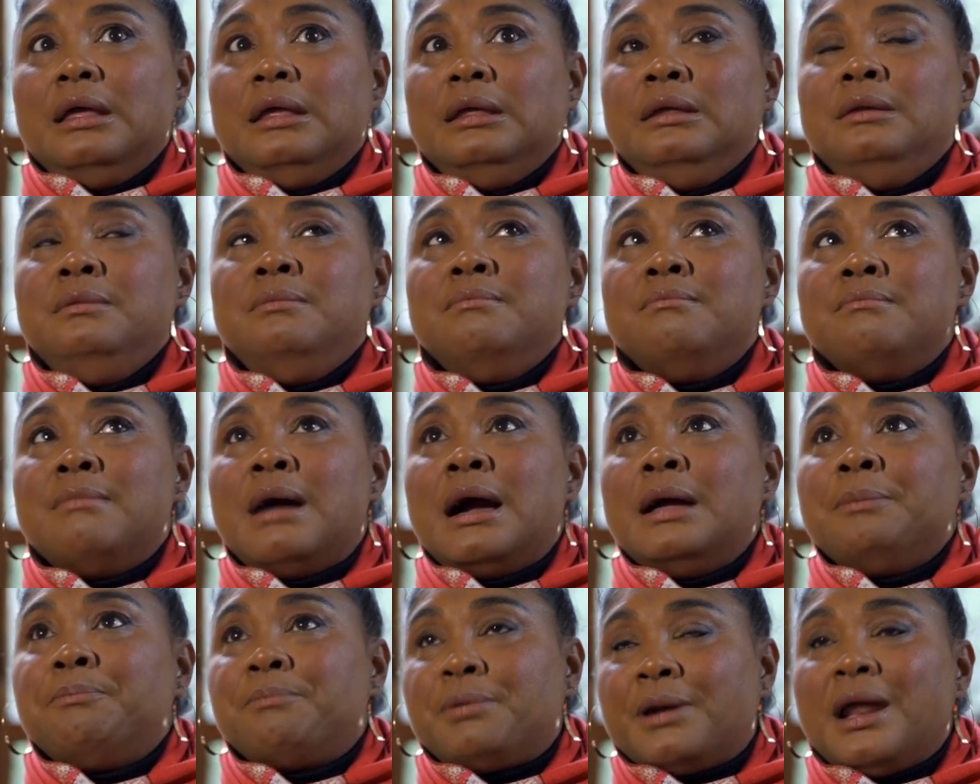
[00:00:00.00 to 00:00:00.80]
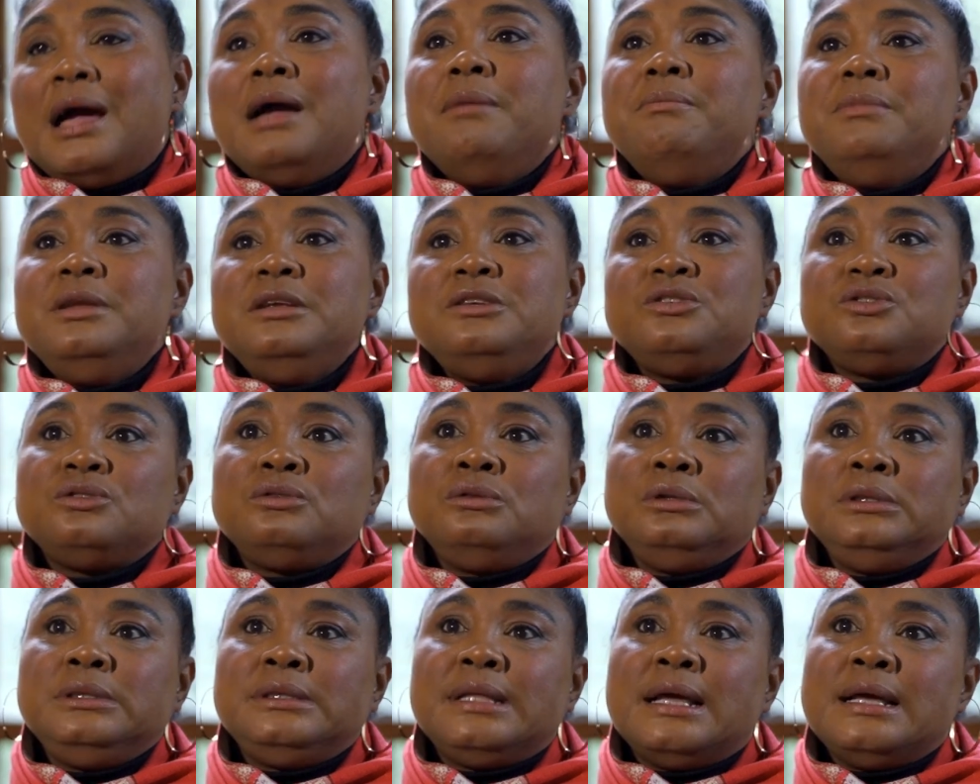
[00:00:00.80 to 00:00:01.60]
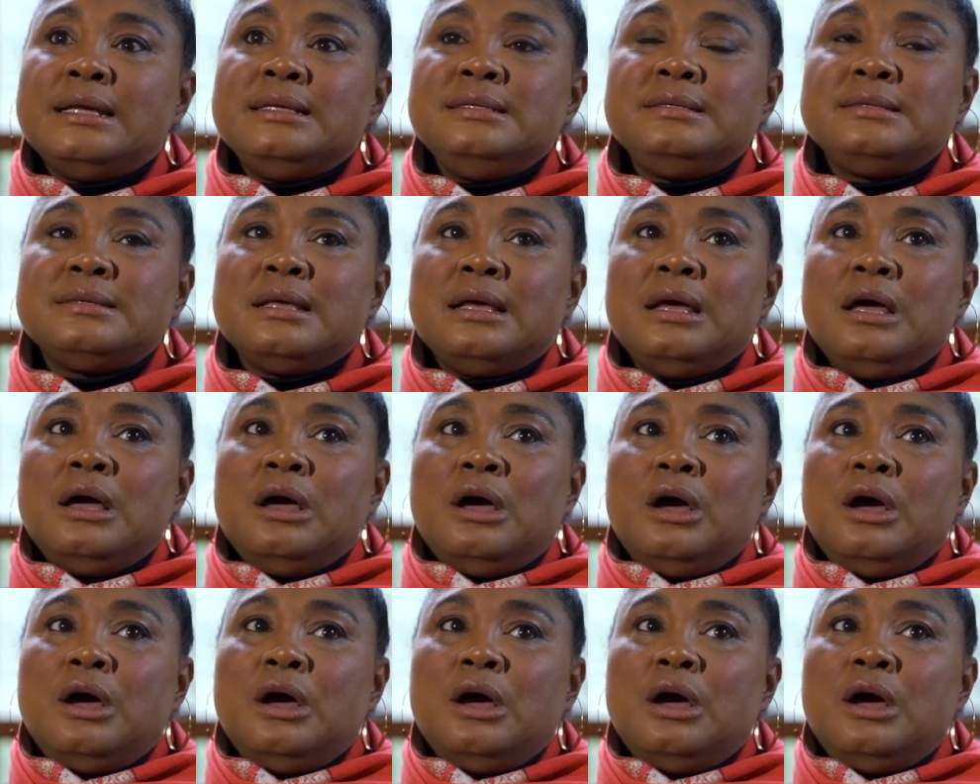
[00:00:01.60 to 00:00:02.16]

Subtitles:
in my primary school days